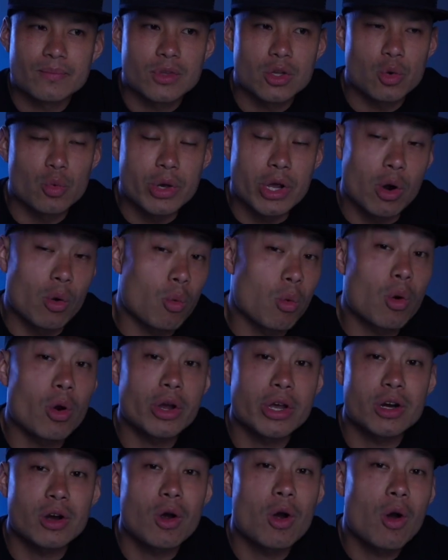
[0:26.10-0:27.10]
we are
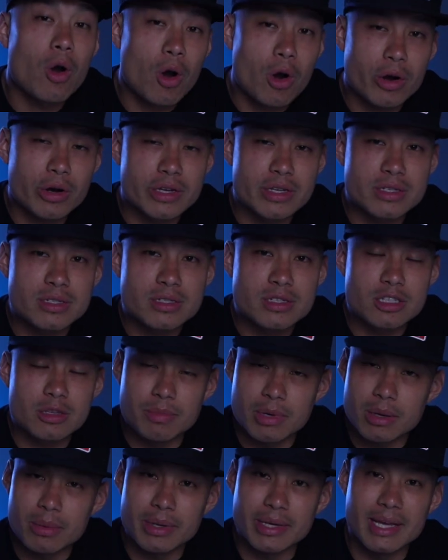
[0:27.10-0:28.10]
working our hardest to
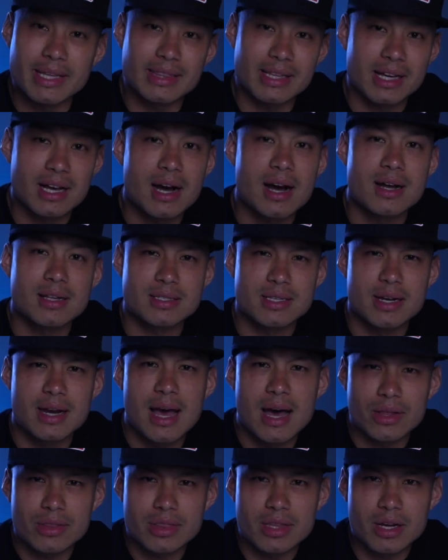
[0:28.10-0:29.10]
be able to get the content
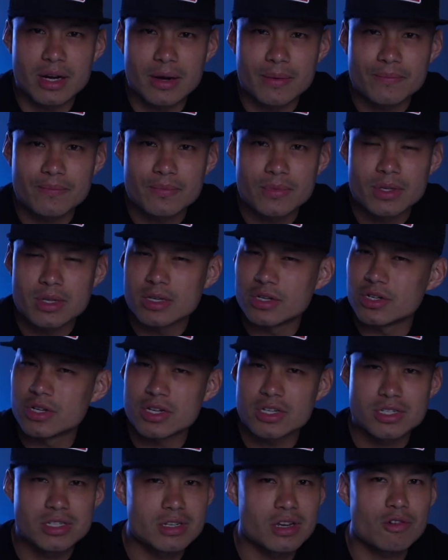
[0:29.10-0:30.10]
out there.
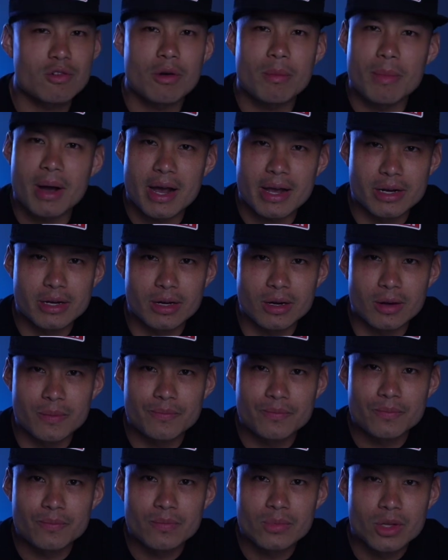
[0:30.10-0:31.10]
Just a reminder,
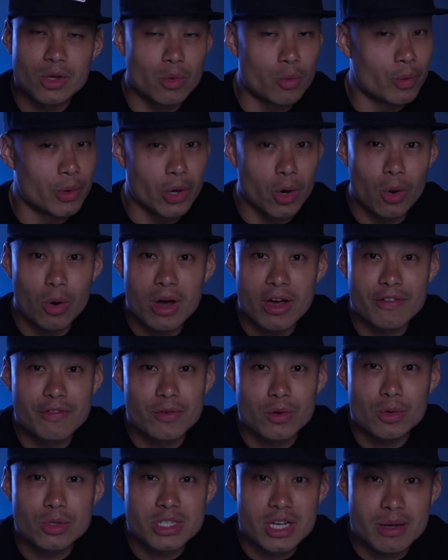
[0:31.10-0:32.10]
we all have
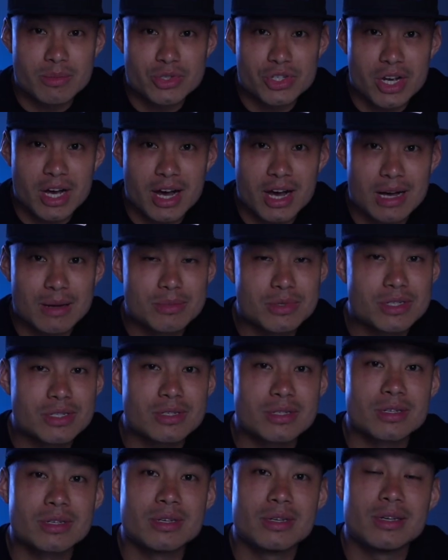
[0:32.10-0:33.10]
full-time jobs
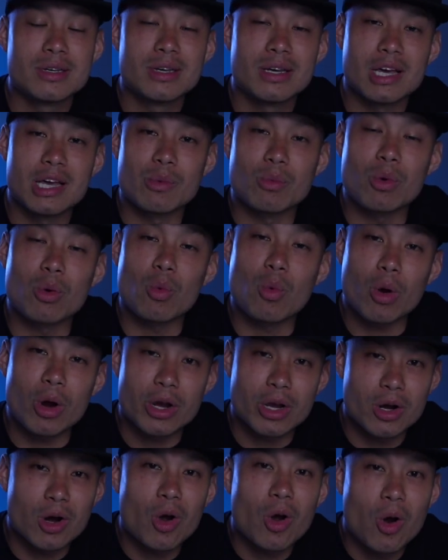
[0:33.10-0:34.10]
and we're
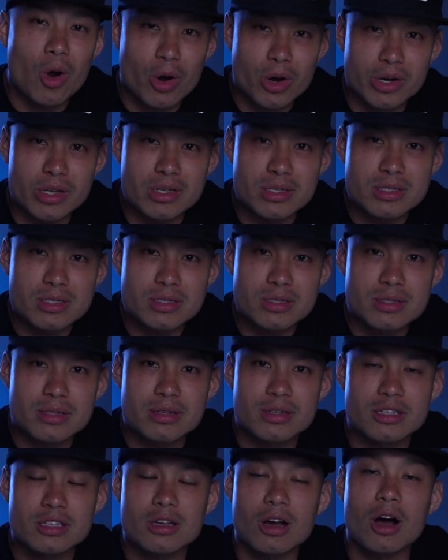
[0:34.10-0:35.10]
working our hardest
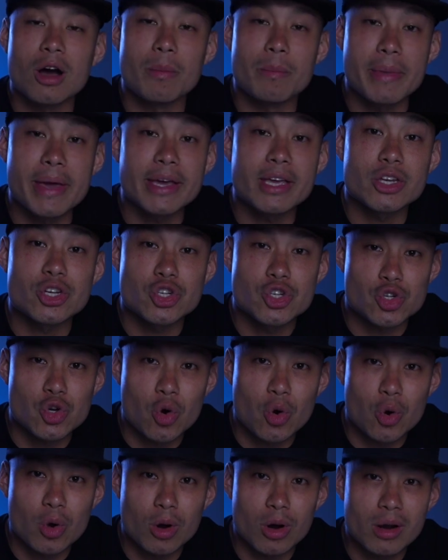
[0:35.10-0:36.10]
on making
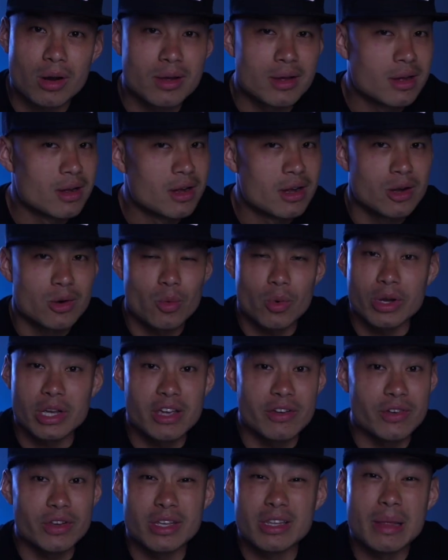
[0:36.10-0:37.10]
sure we're
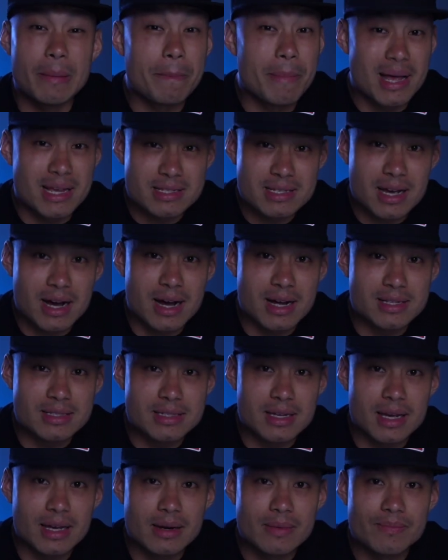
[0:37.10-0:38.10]
giving you the best
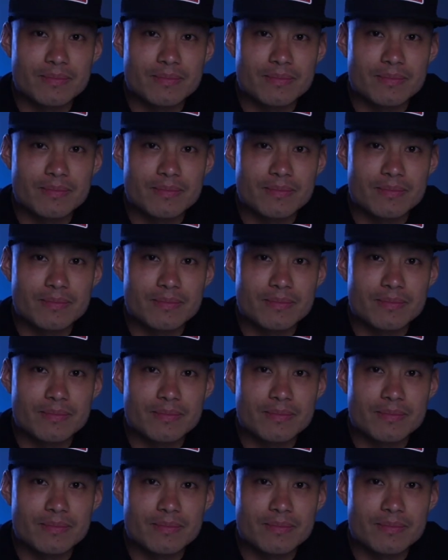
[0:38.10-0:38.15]
content.